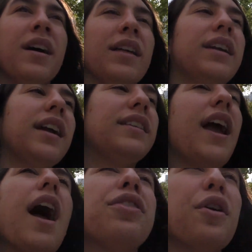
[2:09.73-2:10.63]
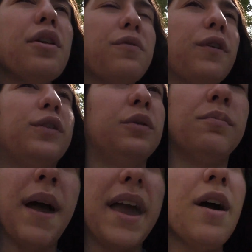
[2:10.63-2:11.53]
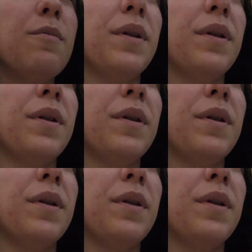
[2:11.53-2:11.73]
Like it, I thought at first it was mayo,